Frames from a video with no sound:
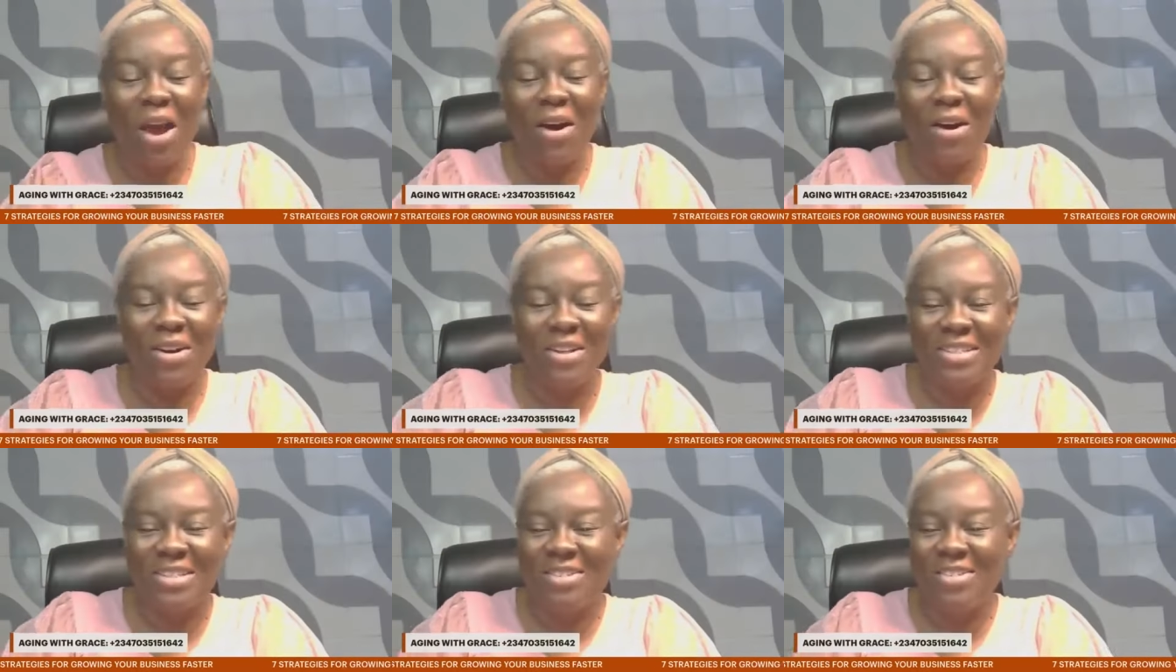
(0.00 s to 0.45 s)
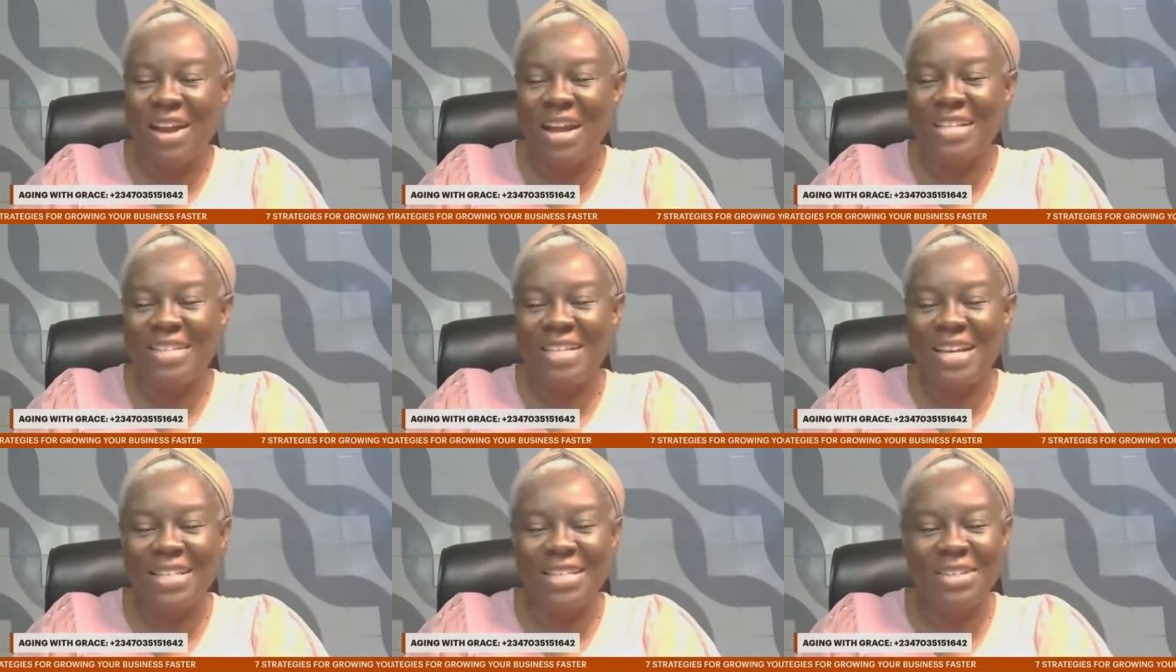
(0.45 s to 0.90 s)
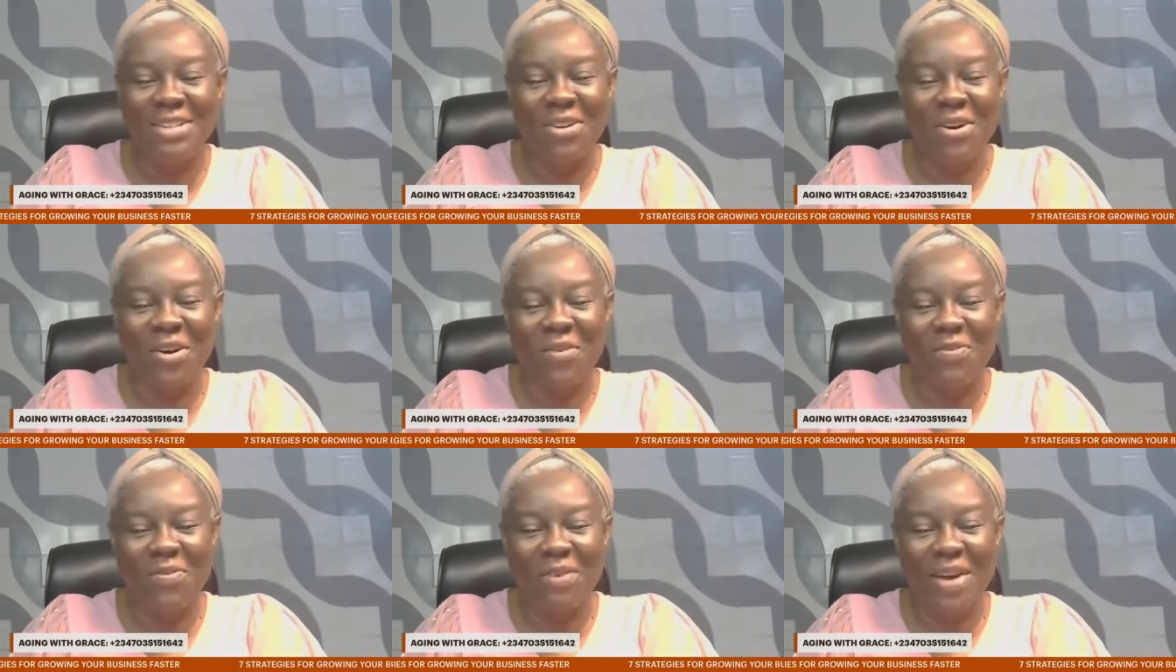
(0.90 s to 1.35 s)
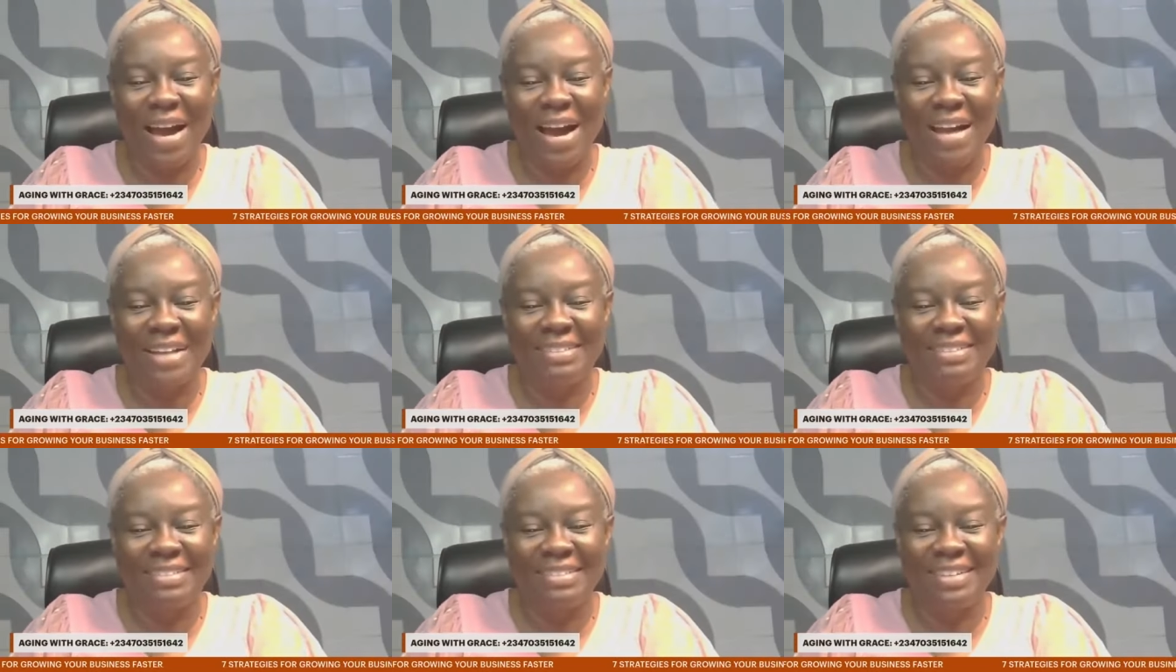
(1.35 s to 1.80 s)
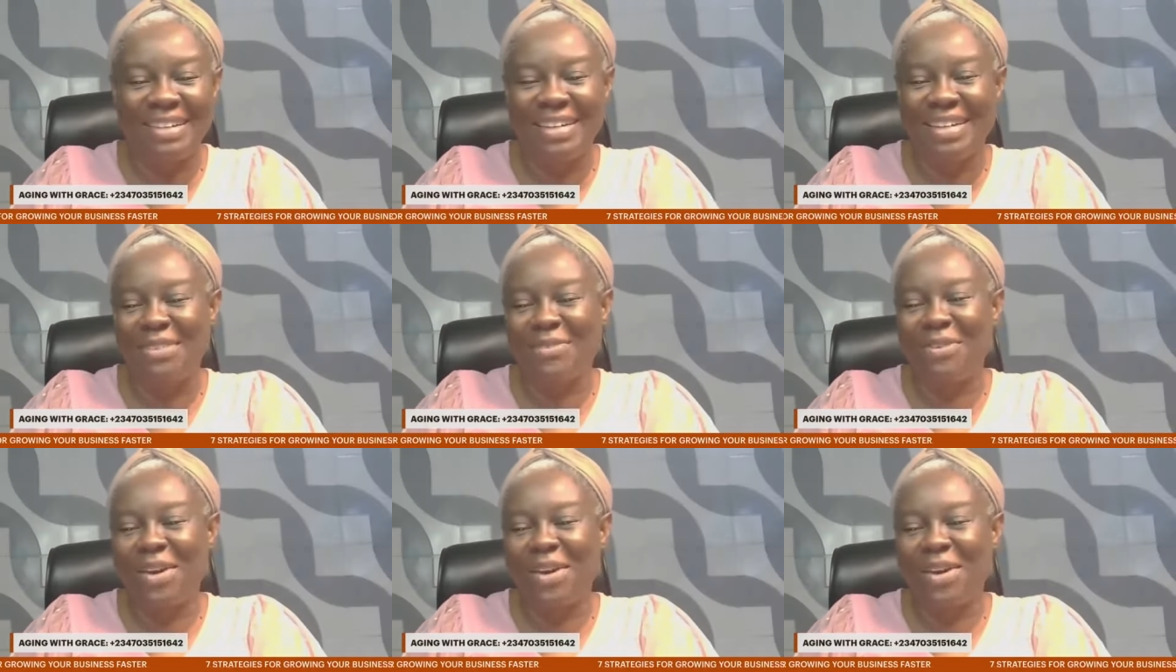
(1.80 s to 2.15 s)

are on strategy number three.